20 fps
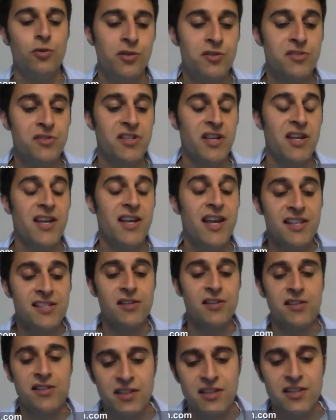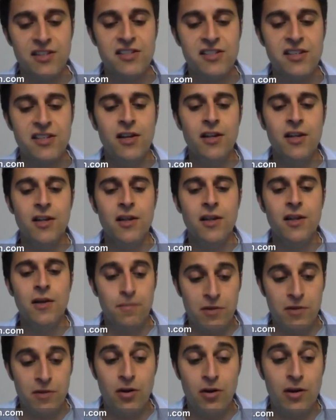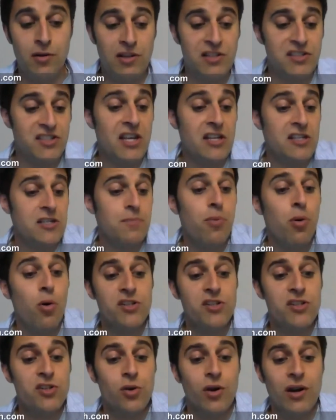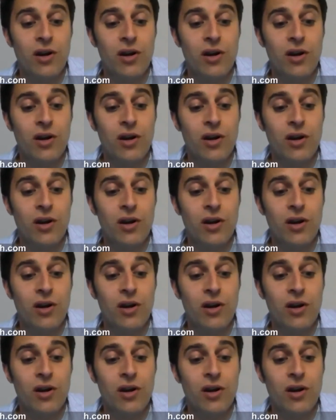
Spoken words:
And you say, yes, I'll send this, let's say it's a poor score,